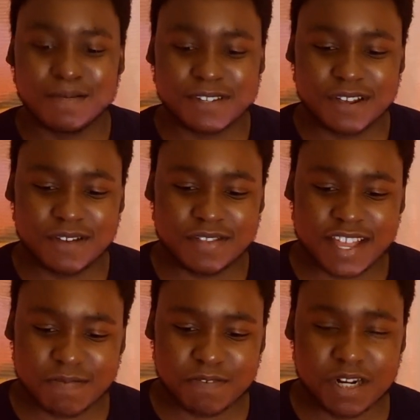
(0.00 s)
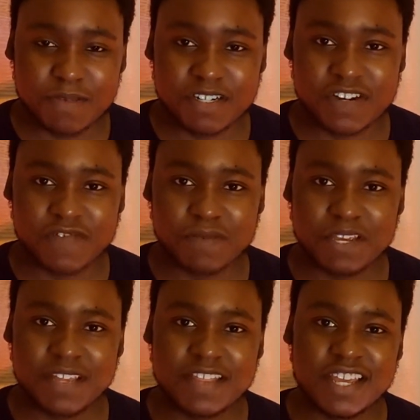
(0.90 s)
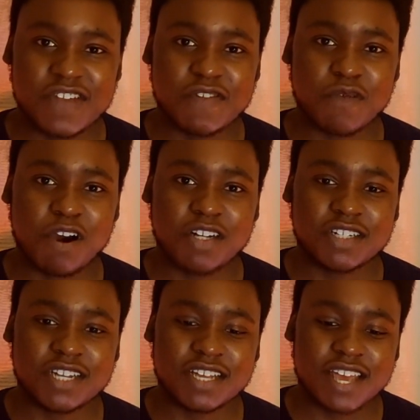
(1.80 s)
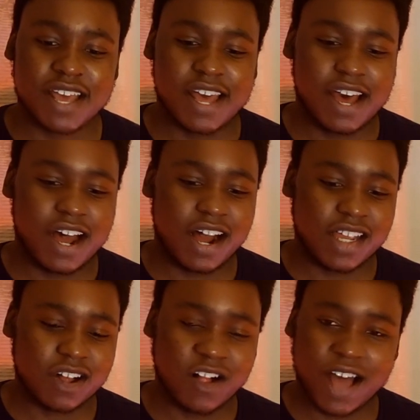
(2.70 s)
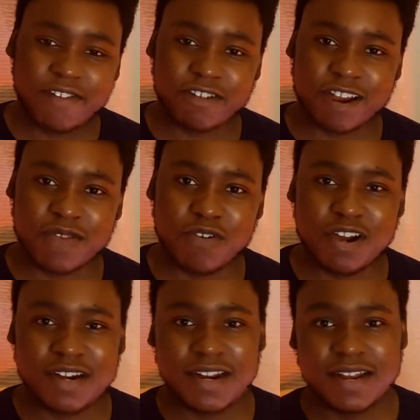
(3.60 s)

So that's pretty much it for me. Thank you for watching. Y'all have a great one.